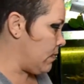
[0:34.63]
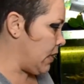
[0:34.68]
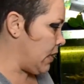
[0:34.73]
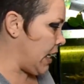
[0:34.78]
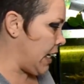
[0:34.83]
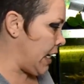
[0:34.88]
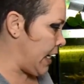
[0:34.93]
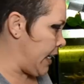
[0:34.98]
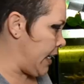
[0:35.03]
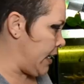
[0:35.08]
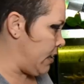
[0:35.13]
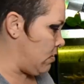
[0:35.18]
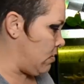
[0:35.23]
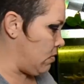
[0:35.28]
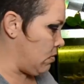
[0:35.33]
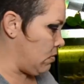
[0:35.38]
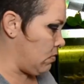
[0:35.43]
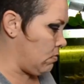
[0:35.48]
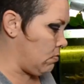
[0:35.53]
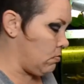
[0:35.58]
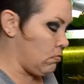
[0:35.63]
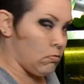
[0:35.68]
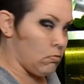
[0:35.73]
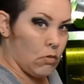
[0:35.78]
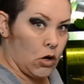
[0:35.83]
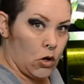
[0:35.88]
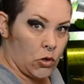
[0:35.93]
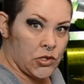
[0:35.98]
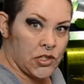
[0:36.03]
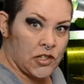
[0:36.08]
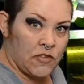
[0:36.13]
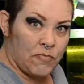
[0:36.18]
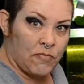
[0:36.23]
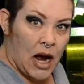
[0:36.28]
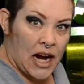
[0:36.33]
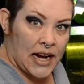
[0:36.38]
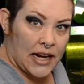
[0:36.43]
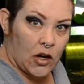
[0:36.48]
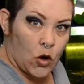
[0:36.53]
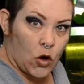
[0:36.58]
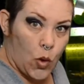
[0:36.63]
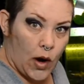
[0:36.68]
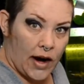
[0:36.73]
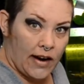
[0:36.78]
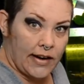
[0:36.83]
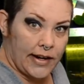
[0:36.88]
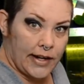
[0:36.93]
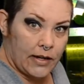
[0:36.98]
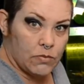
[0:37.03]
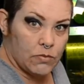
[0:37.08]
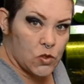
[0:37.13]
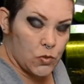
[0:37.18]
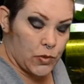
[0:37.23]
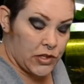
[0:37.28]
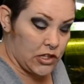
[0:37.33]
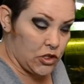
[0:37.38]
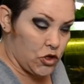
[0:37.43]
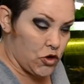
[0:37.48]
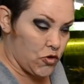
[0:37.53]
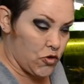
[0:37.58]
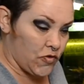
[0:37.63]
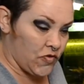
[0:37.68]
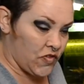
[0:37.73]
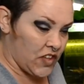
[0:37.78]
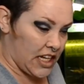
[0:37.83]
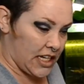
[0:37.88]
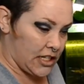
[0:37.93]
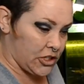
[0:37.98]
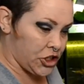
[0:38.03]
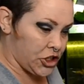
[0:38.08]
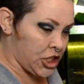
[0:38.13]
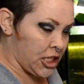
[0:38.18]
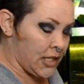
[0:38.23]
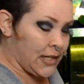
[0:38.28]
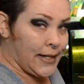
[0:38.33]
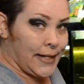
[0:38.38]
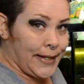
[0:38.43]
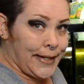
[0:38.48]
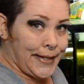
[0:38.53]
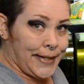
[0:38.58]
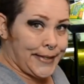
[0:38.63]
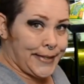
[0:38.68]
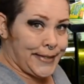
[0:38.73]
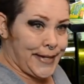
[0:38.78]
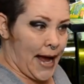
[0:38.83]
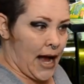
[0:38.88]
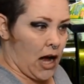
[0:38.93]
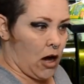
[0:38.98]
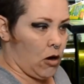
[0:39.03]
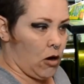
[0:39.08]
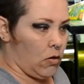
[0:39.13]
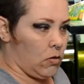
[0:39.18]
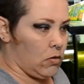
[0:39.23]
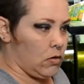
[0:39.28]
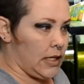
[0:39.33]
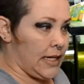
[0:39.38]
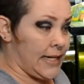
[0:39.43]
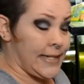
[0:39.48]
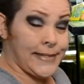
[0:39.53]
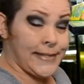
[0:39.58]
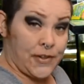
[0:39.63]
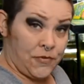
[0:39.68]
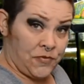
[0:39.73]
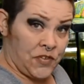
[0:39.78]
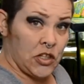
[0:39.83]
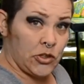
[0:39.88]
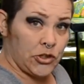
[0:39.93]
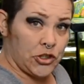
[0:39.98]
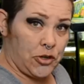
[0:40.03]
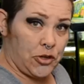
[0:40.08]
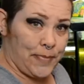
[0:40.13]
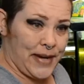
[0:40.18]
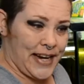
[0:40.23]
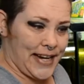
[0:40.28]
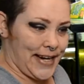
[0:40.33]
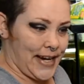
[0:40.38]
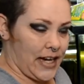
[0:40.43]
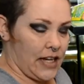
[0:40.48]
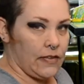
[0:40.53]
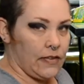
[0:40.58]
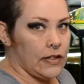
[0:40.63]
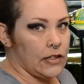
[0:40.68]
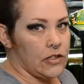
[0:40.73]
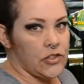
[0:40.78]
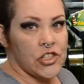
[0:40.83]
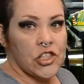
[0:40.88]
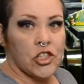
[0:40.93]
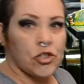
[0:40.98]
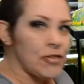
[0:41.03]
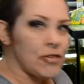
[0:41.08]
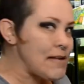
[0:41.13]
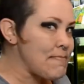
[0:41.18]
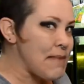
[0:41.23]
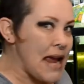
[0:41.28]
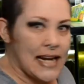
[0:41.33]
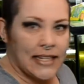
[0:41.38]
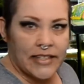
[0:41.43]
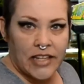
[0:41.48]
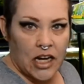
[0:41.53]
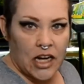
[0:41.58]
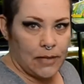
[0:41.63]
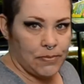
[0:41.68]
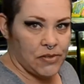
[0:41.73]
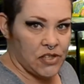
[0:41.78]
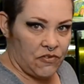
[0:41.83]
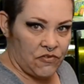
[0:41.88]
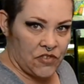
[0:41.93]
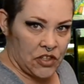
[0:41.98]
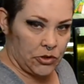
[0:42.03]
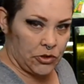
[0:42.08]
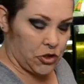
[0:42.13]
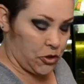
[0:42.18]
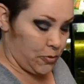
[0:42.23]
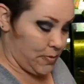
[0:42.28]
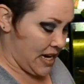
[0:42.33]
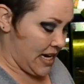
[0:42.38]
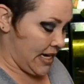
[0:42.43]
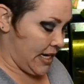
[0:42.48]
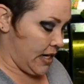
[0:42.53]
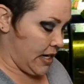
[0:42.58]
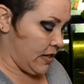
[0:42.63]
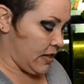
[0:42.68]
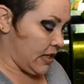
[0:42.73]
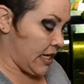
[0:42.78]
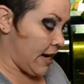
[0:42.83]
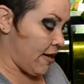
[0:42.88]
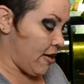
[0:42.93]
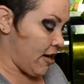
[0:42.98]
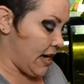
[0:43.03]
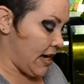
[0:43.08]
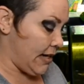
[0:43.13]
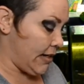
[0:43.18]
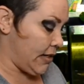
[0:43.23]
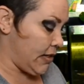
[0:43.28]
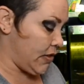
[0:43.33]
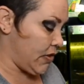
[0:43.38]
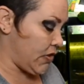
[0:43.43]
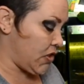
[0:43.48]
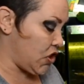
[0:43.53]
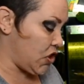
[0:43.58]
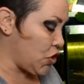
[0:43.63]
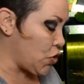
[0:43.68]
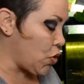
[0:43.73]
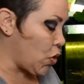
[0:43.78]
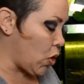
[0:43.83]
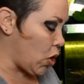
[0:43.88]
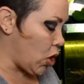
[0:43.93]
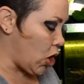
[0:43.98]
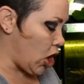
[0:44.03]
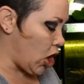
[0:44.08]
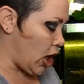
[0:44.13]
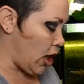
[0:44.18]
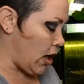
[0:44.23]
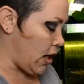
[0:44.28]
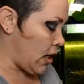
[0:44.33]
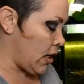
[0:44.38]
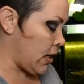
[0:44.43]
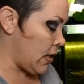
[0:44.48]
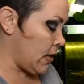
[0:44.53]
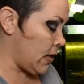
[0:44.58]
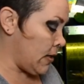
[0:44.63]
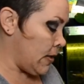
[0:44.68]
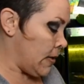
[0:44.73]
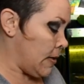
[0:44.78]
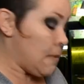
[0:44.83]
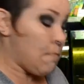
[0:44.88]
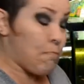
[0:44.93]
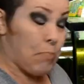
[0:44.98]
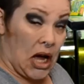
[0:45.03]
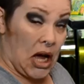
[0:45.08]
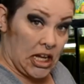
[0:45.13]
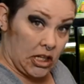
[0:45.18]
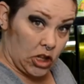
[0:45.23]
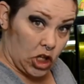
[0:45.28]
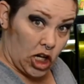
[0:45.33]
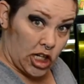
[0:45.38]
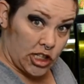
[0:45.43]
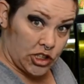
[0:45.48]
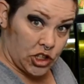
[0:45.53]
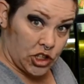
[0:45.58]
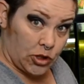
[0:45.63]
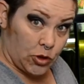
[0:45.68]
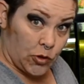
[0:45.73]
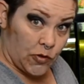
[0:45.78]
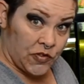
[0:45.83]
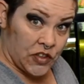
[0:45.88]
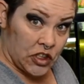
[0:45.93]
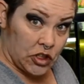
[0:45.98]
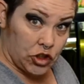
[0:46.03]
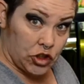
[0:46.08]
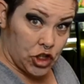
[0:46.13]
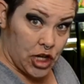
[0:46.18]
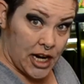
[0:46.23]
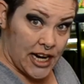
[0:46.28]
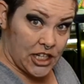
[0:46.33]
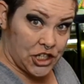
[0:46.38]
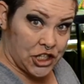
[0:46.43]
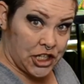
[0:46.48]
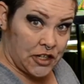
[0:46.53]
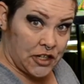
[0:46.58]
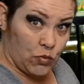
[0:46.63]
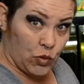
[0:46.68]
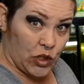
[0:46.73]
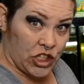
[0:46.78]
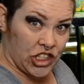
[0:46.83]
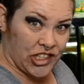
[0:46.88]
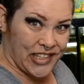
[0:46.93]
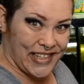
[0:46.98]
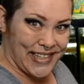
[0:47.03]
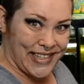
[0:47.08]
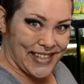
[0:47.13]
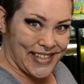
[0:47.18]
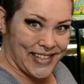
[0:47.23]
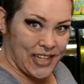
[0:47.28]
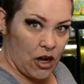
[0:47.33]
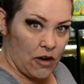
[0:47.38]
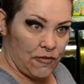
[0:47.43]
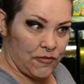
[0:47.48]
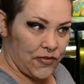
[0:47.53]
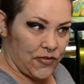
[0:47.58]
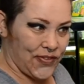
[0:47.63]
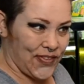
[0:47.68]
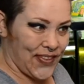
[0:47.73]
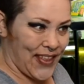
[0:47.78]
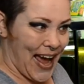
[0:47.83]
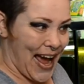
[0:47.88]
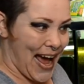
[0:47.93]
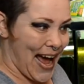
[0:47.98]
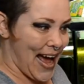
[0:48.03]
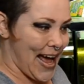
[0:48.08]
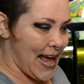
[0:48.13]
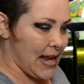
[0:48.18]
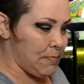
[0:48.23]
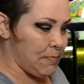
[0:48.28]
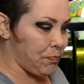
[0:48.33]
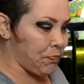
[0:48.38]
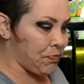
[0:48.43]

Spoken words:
in most of my aquariums with new fish. Now, it's a filter media, and there's three main types of filter media. There is your biological filtration, which is the stuff that